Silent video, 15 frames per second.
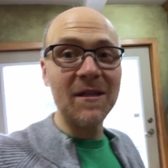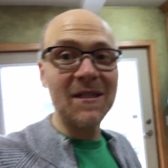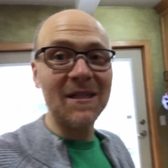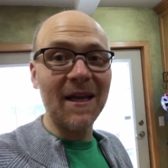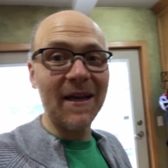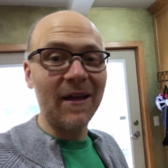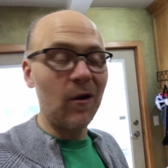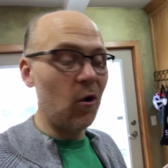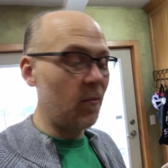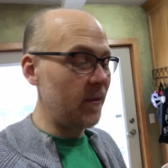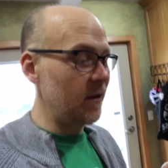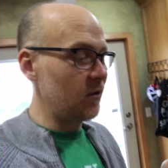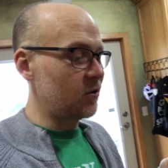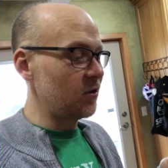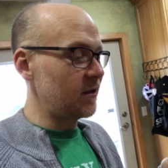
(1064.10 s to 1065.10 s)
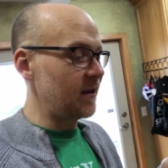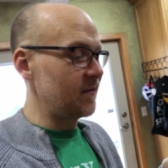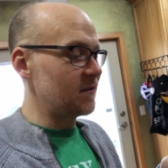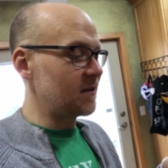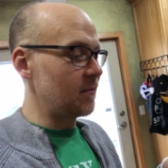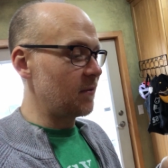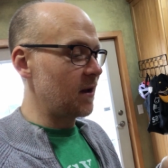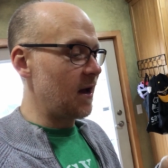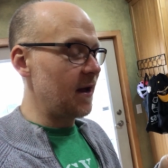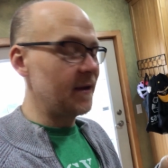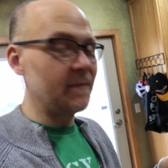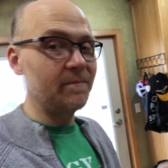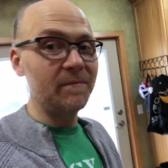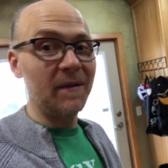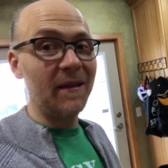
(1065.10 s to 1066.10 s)
this is like an oatmeal cookie of some
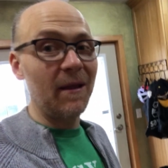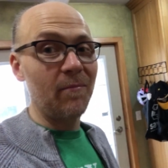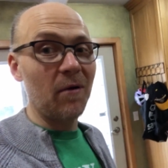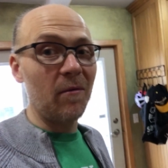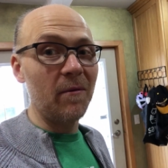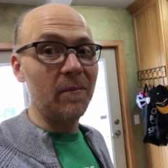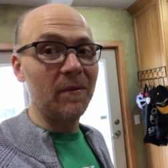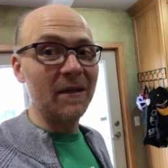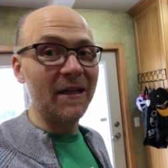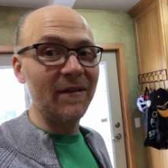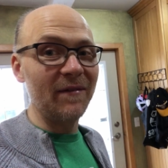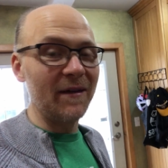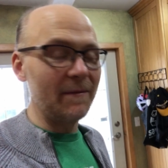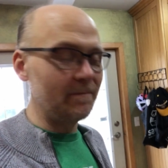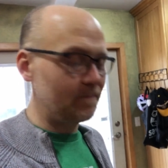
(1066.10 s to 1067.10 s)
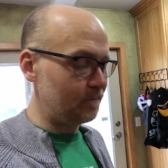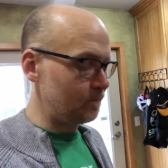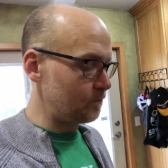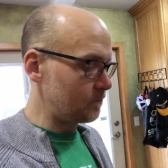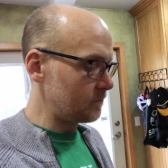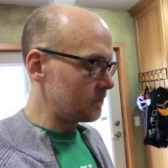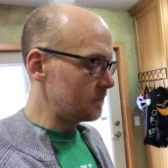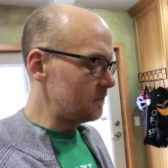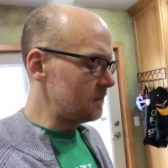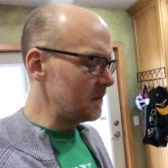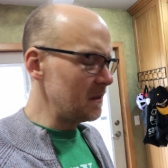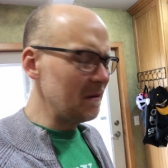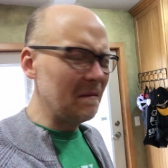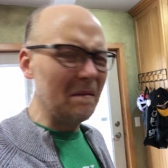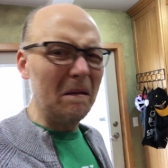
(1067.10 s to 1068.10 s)
kind, and they probably believe it.
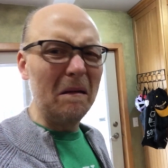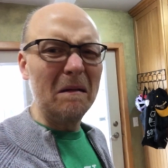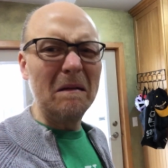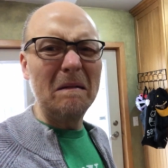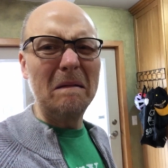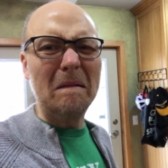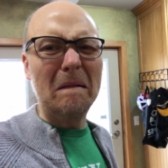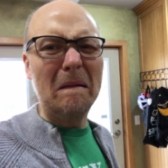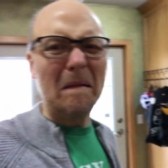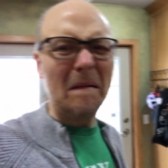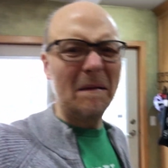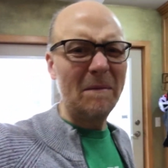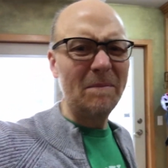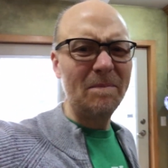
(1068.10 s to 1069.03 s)
Yeah. Ugh.